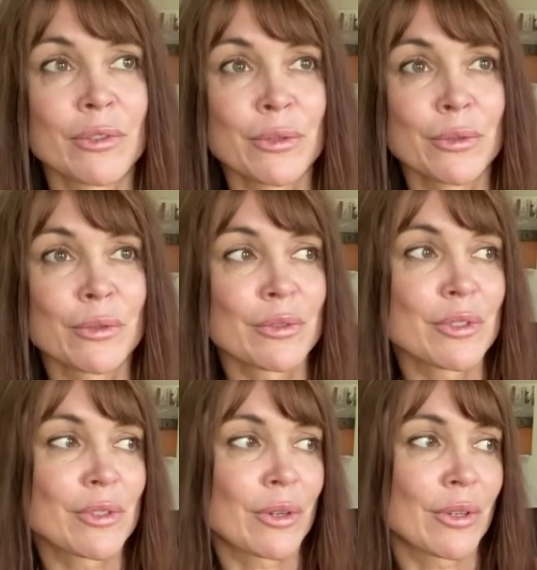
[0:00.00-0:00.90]

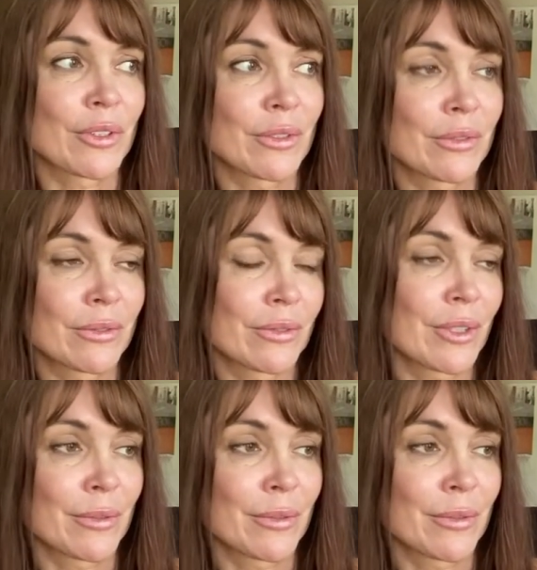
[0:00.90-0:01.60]
rules or